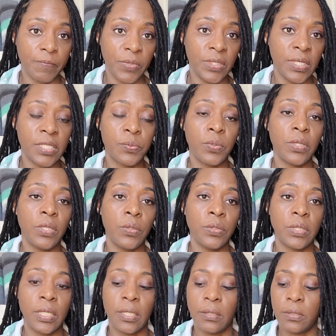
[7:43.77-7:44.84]
Just with
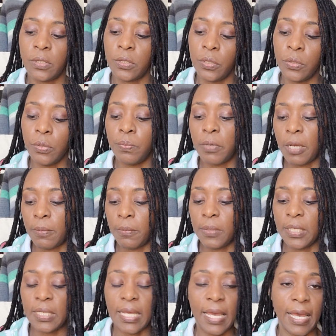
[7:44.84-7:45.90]
using 2
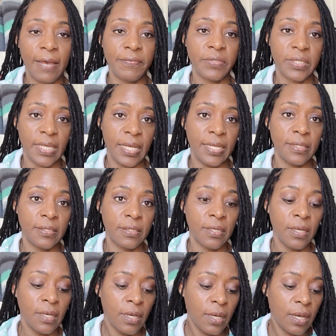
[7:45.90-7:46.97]
probably and a half skeins
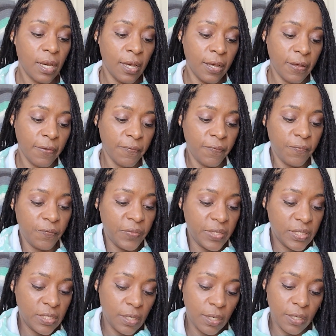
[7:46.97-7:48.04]
of
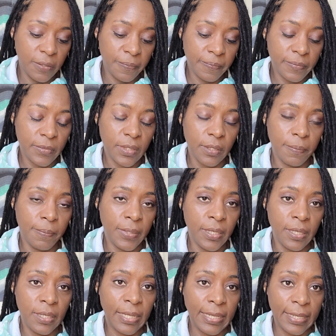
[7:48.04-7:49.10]
this yarn.
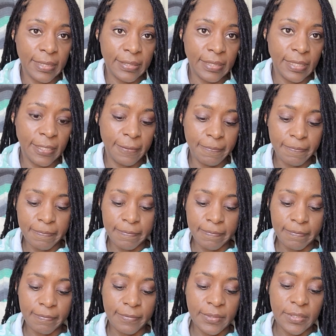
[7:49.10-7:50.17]
But like I said,
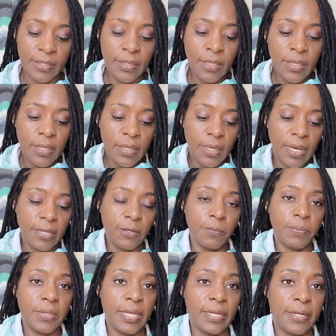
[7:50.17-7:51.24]
I don't
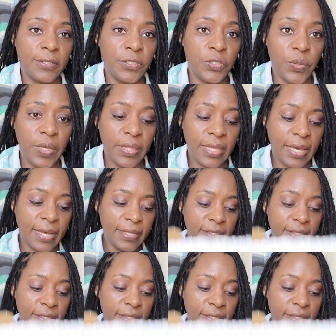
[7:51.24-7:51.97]
plan on doing that.